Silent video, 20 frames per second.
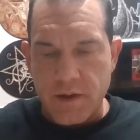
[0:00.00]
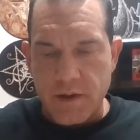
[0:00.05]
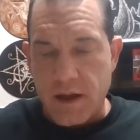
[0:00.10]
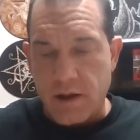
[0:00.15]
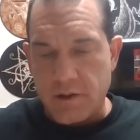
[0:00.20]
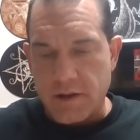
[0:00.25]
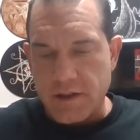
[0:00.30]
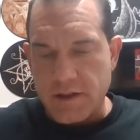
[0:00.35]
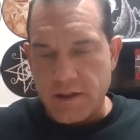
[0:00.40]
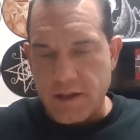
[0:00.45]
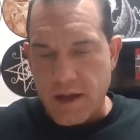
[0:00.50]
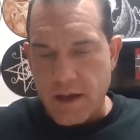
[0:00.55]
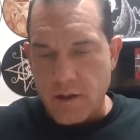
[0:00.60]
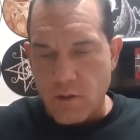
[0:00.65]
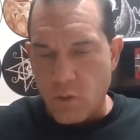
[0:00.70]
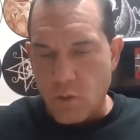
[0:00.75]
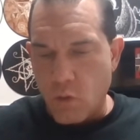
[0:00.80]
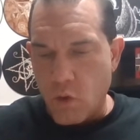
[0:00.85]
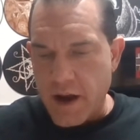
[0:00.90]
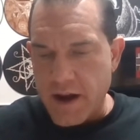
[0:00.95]
I'll get to that.
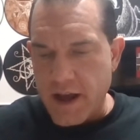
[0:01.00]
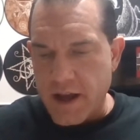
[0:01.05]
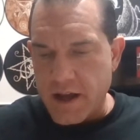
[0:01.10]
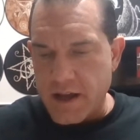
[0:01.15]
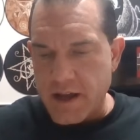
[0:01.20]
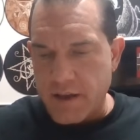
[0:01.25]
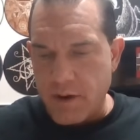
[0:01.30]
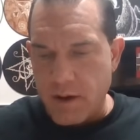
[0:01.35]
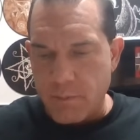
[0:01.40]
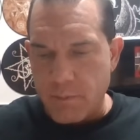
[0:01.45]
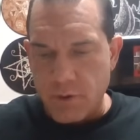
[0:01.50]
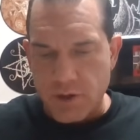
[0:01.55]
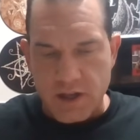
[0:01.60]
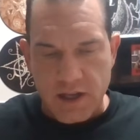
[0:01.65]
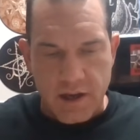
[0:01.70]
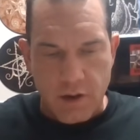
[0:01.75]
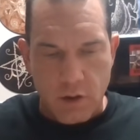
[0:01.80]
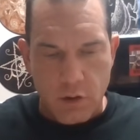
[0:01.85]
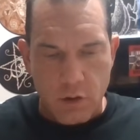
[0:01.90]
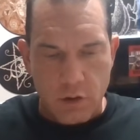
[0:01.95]
Why not come up with
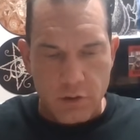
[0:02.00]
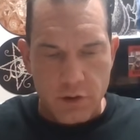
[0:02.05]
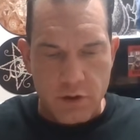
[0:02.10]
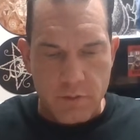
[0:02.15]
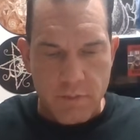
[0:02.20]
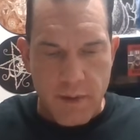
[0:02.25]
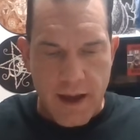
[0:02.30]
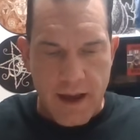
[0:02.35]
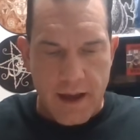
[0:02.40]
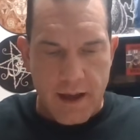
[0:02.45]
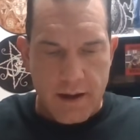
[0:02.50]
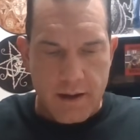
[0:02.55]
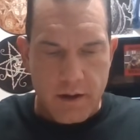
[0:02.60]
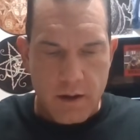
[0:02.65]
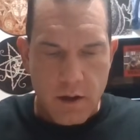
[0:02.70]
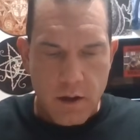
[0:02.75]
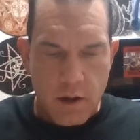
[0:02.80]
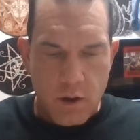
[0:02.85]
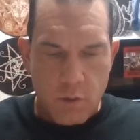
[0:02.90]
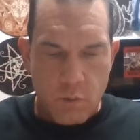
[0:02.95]
a whole new band
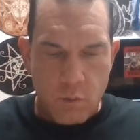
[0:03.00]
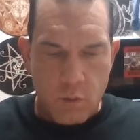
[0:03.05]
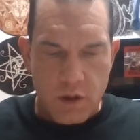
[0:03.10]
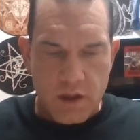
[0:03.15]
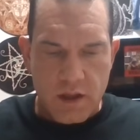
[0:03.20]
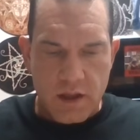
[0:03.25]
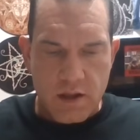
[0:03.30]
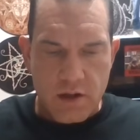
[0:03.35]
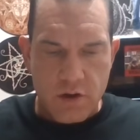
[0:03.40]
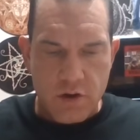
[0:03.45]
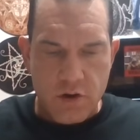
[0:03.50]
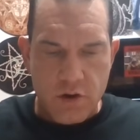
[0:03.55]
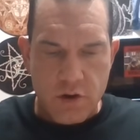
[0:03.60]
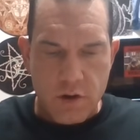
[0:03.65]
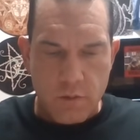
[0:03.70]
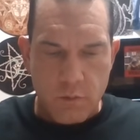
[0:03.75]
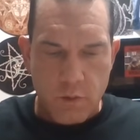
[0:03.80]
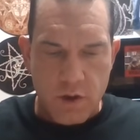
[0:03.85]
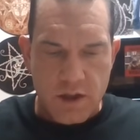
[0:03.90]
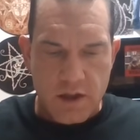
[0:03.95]
with
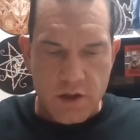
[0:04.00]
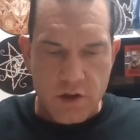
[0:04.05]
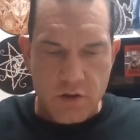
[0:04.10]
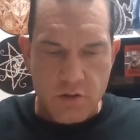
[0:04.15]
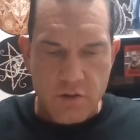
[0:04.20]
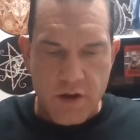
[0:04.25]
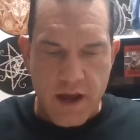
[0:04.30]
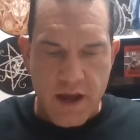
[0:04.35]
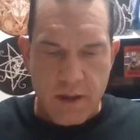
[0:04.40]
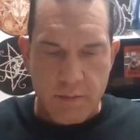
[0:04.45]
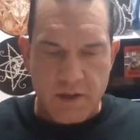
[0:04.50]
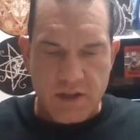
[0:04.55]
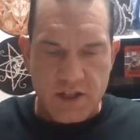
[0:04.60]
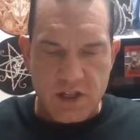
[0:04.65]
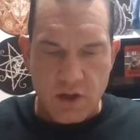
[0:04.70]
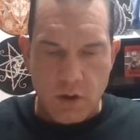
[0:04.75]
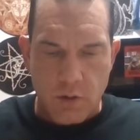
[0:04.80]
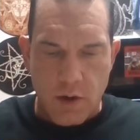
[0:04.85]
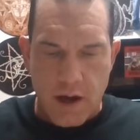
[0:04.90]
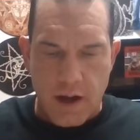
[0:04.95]
with new name and
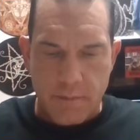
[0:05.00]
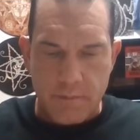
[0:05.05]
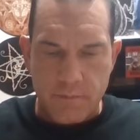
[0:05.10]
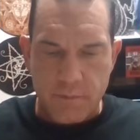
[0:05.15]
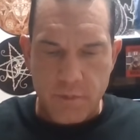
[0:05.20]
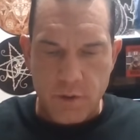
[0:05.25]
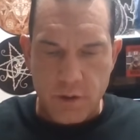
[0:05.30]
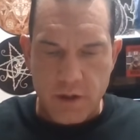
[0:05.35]
so on?